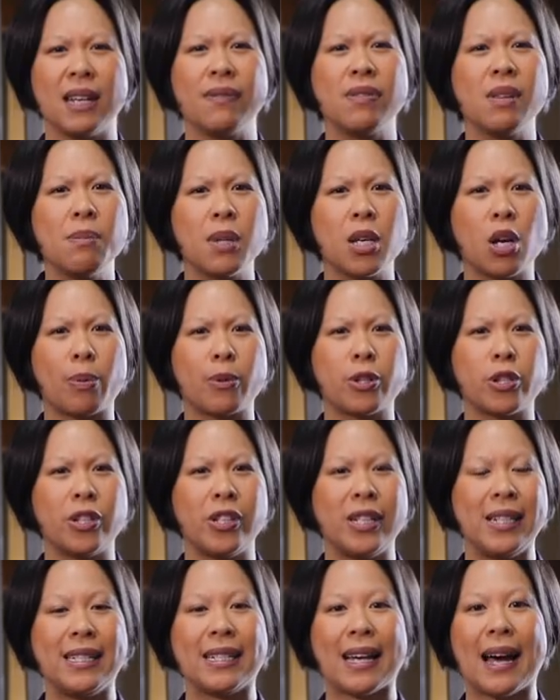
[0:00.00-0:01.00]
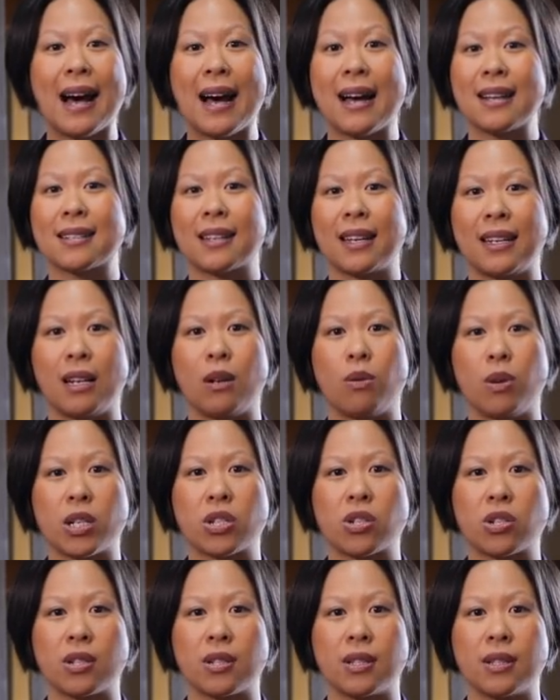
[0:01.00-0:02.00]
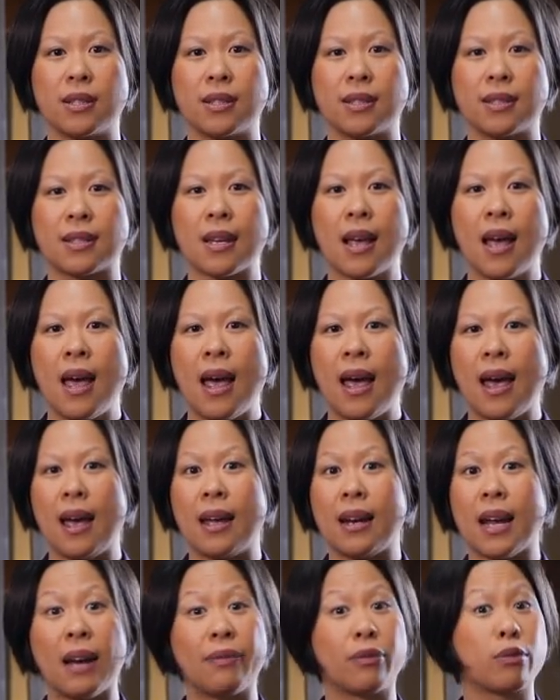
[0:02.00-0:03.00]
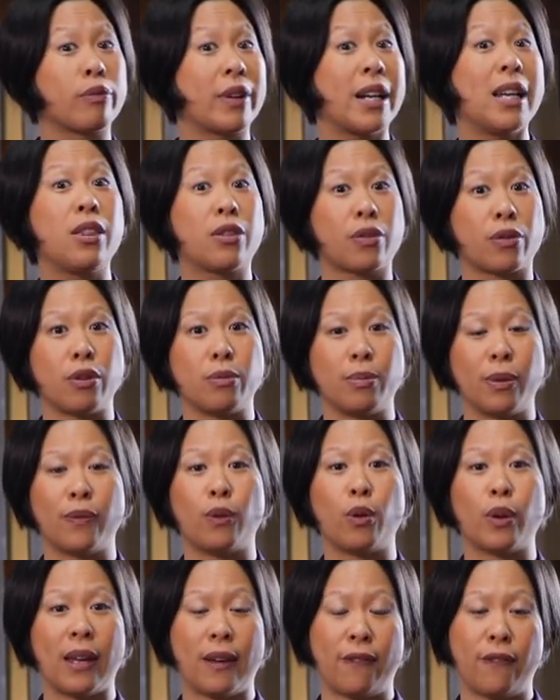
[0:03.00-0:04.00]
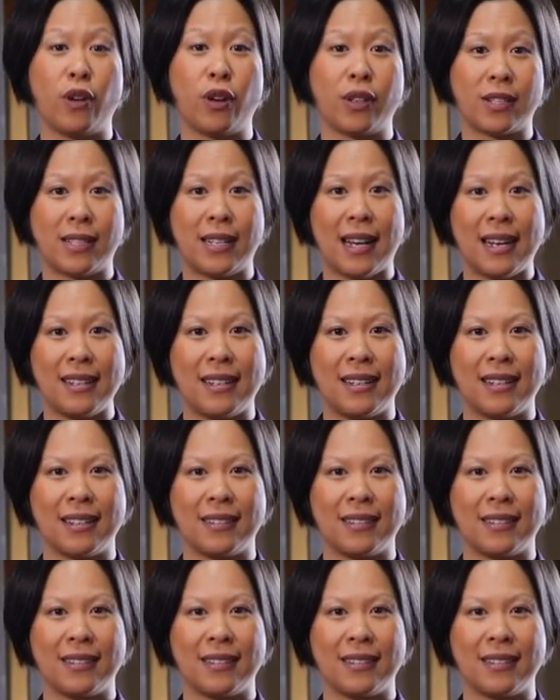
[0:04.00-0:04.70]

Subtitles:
give them the opportunity to ask any questions and have a read through before their first take.